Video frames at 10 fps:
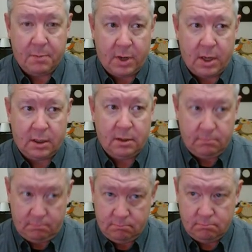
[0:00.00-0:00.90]

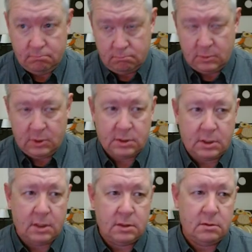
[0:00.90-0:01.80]
body, in this
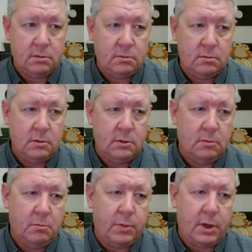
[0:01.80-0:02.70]
case,
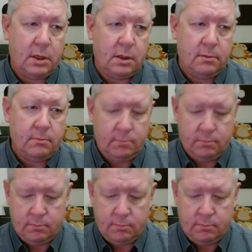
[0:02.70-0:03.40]
body,